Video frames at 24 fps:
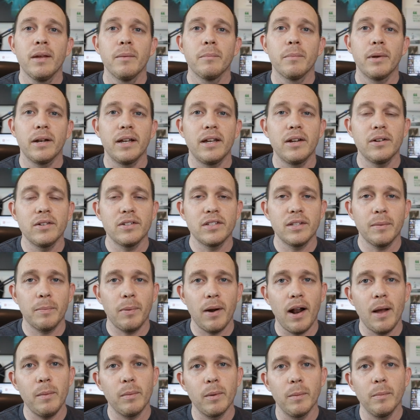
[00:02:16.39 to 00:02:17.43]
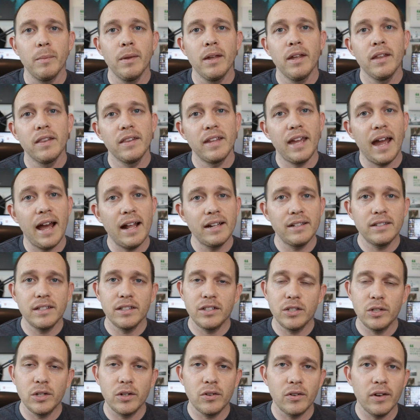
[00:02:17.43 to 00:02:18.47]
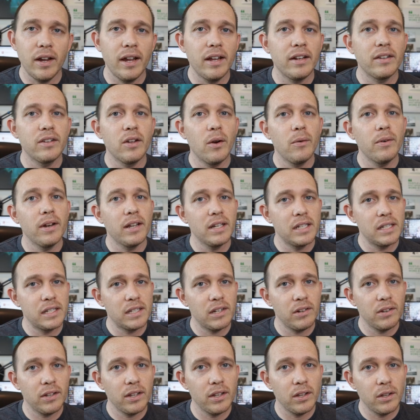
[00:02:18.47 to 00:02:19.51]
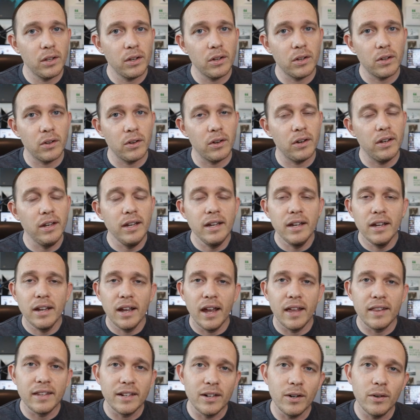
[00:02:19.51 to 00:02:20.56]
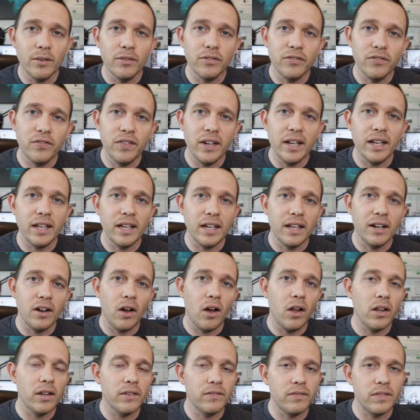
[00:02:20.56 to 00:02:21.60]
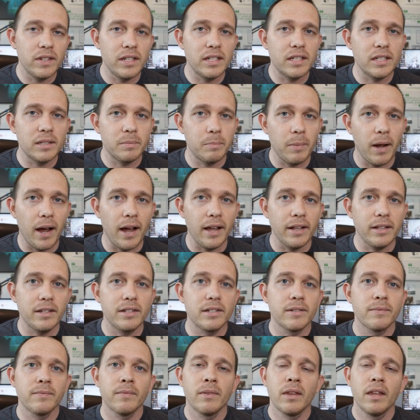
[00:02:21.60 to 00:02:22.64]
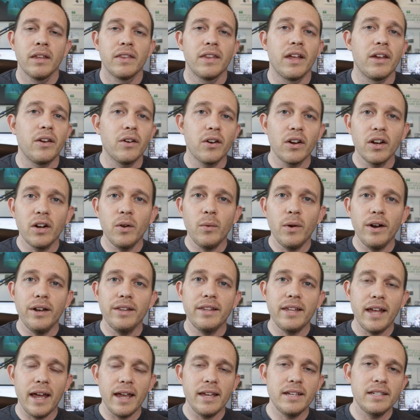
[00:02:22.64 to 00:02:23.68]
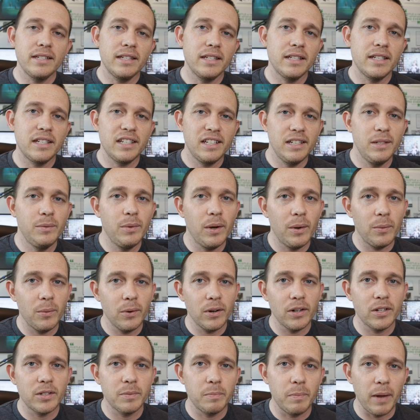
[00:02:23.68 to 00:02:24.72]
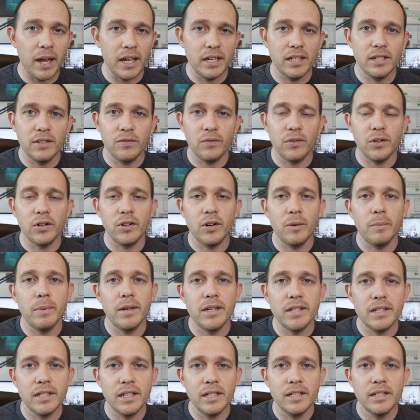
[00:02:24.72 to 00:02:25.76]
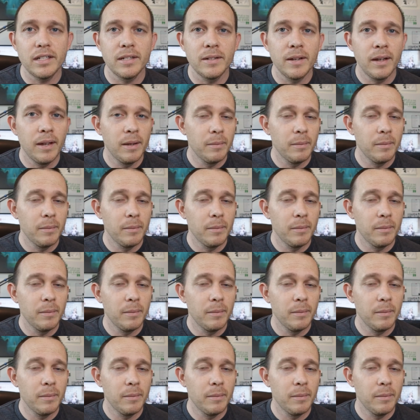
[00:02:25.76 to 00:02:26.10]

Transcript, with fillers: But here's the problem. The ads that you create don't necessarily look good, and they don't fit in all of these spots. Now, you're going to want to test and see what works best for your business.